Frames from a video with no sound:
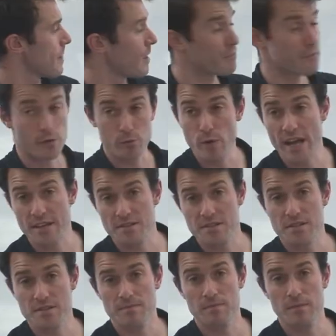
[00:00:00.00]
for
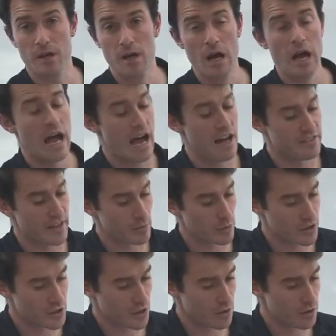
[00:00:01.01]
rents. And they
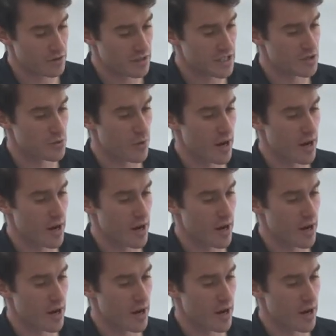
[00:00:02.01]
return these